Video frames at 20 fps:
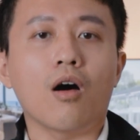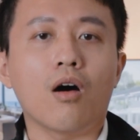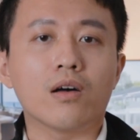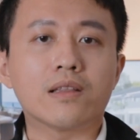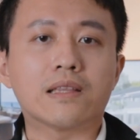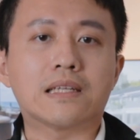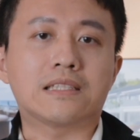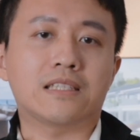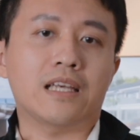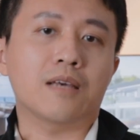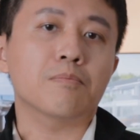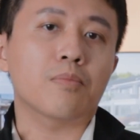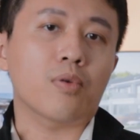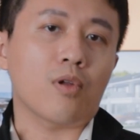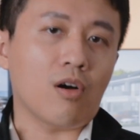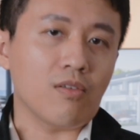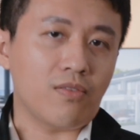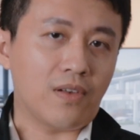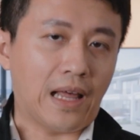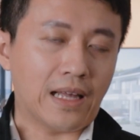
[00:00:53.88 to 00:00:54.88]
on the same
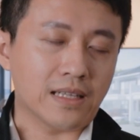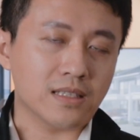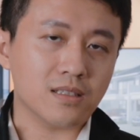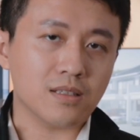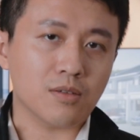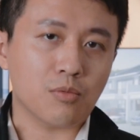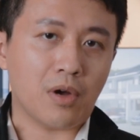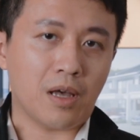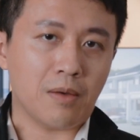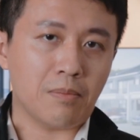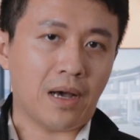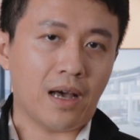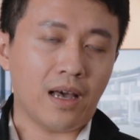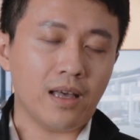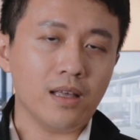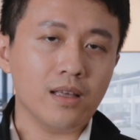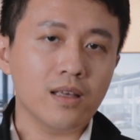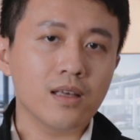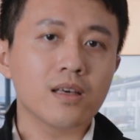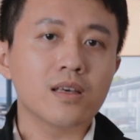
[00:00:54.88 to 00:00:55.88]
plot of land,
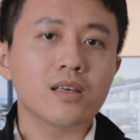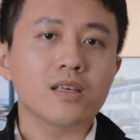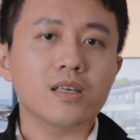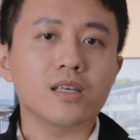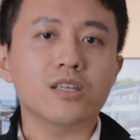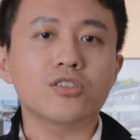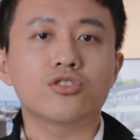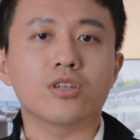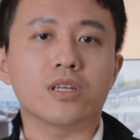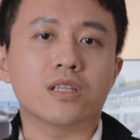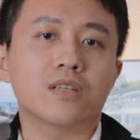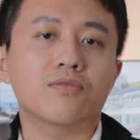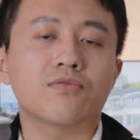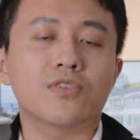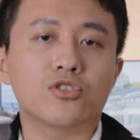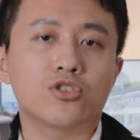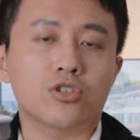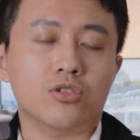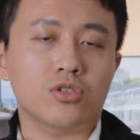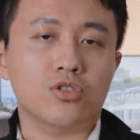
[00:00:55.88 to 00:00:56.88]
whereby each
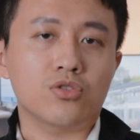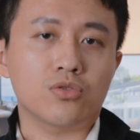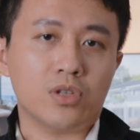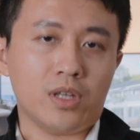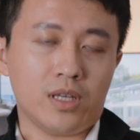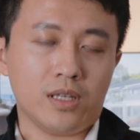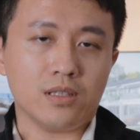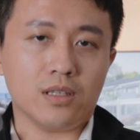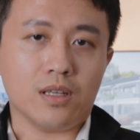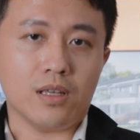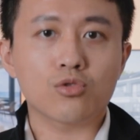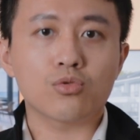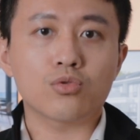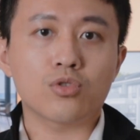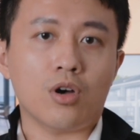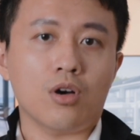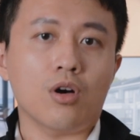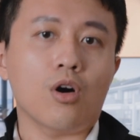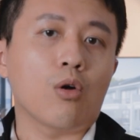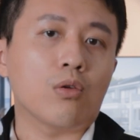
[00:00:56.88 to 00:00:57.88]
individual unit do
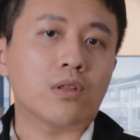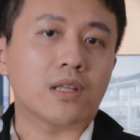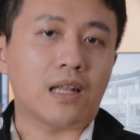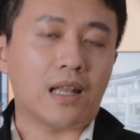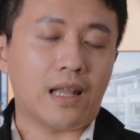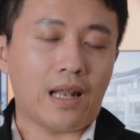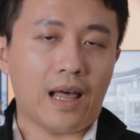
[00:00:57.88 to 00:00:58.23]
not own the